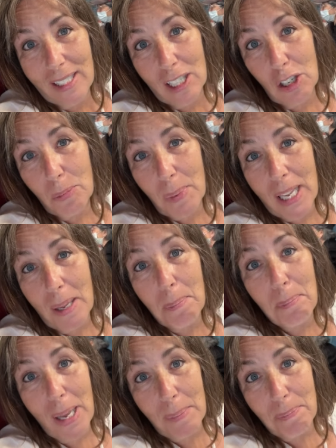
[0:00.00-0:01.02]
It'll be
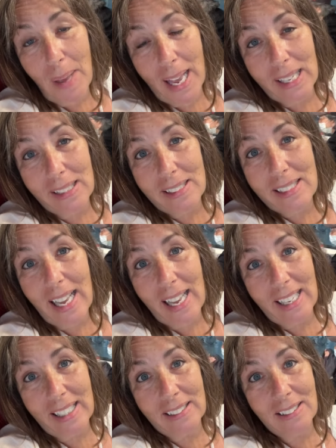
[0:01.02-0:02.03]
bed made, get
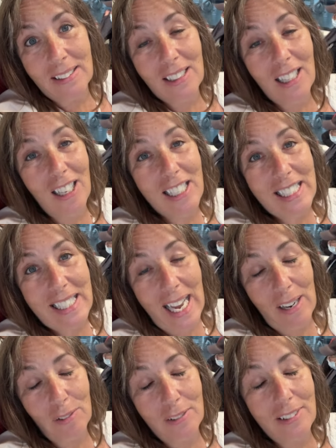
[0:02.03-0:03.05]
in, lights
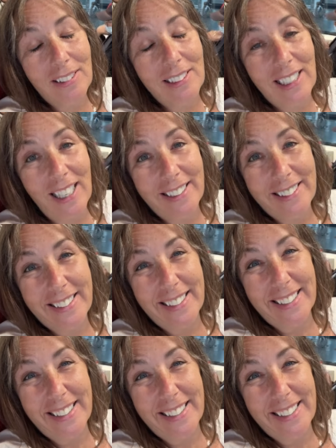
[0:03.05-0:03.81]
out, done.